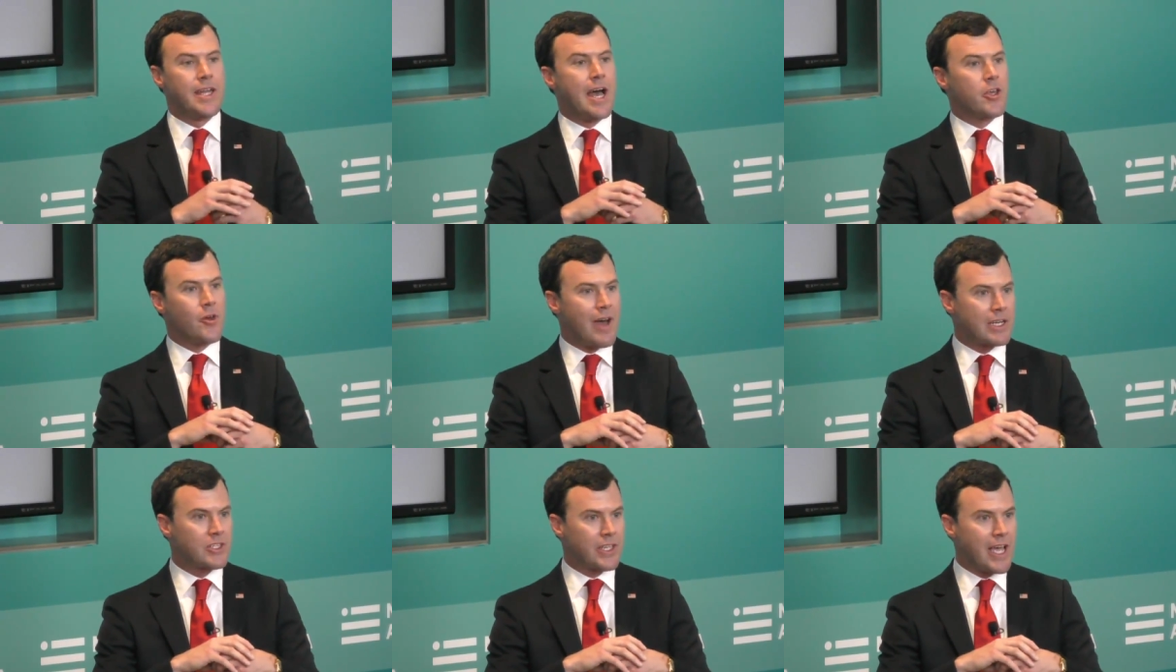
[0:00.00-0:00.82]
Now you
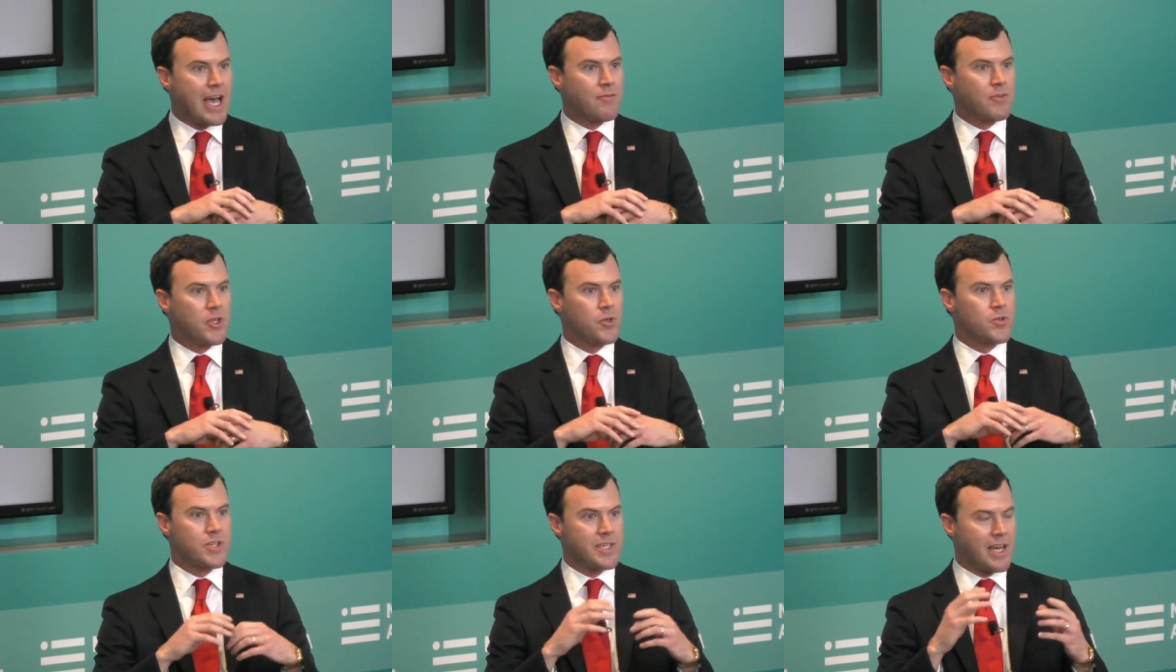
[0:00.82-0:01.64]
actually have to
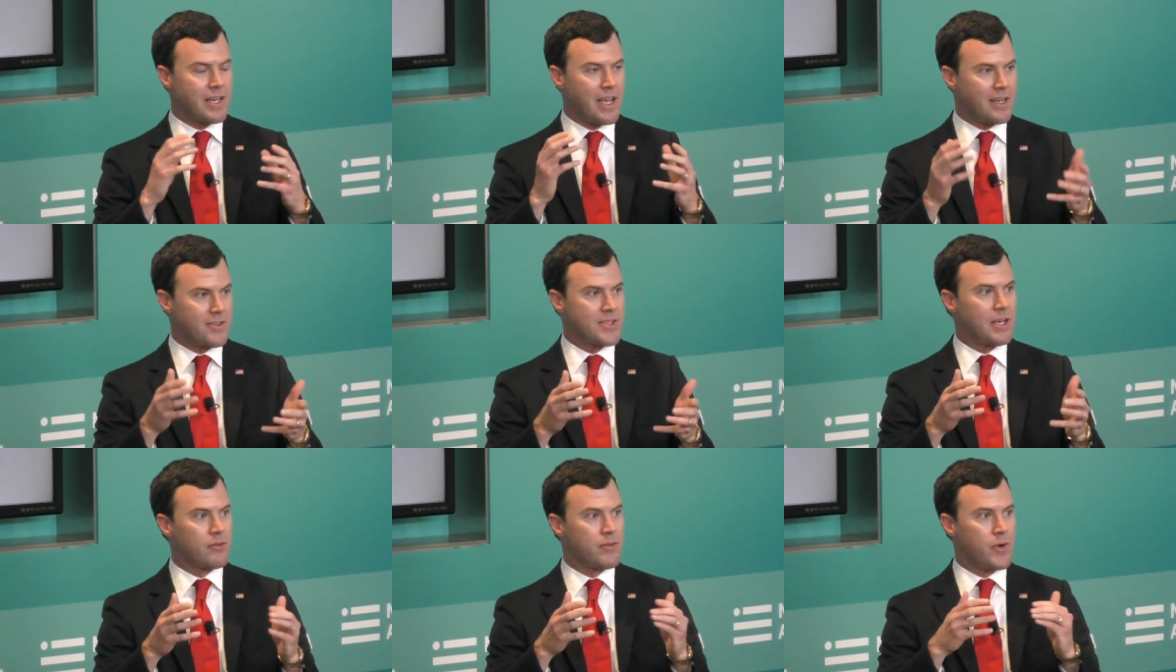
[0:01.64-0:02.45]
use a dedicated
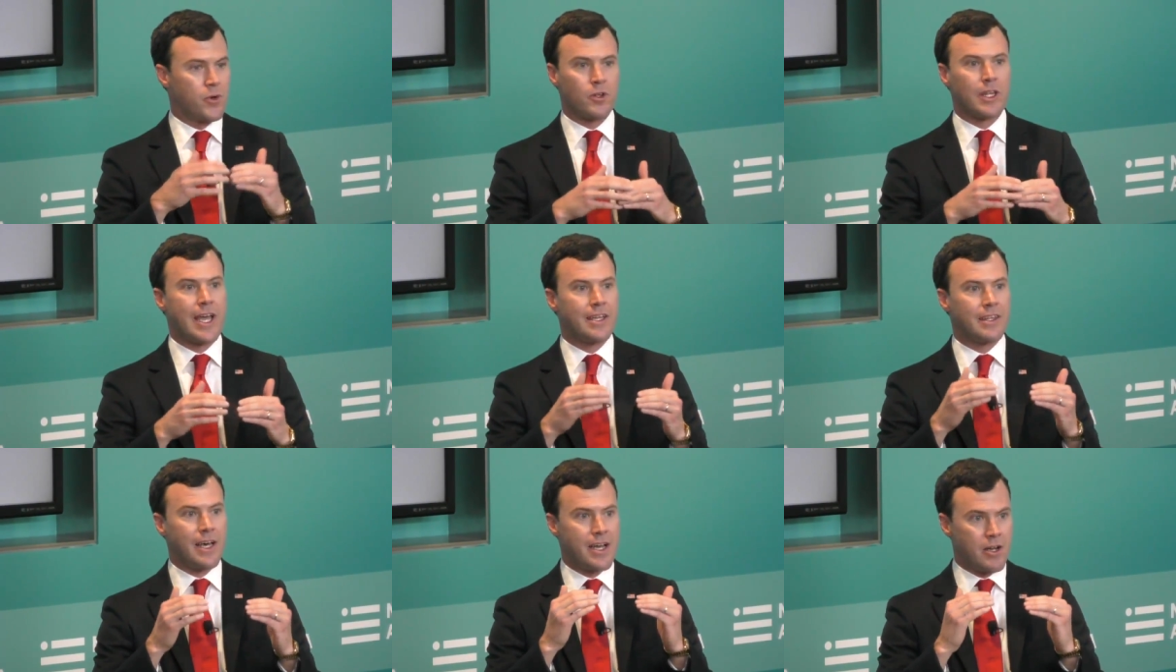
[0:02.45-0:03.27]
cell phone or
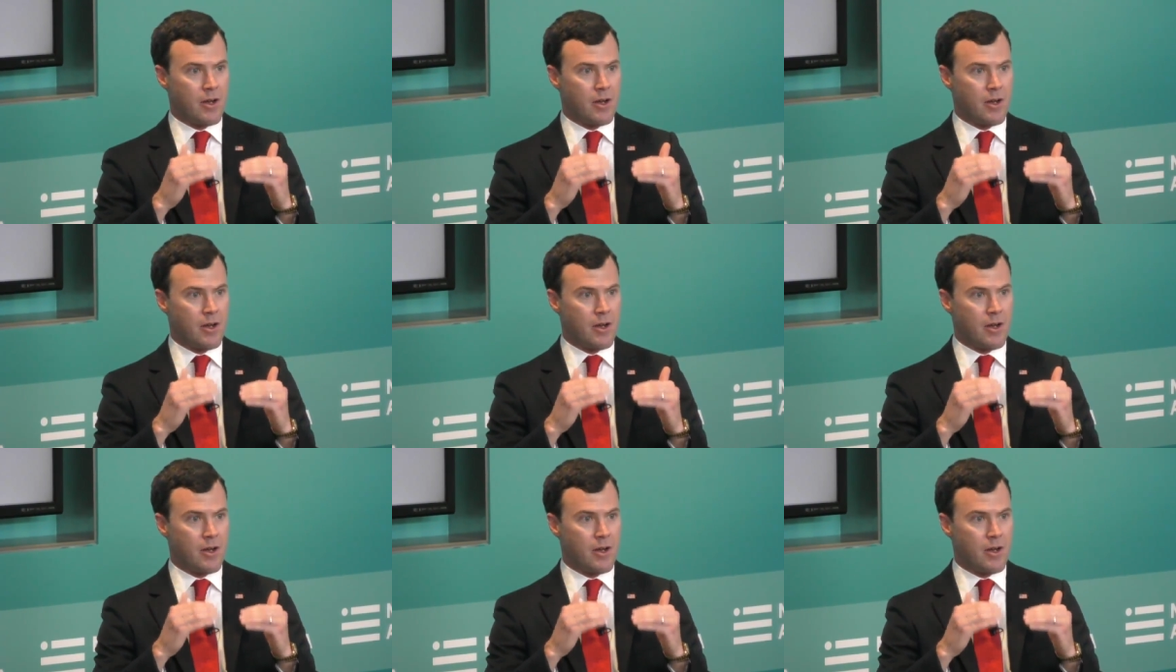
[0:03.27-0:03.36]
landline,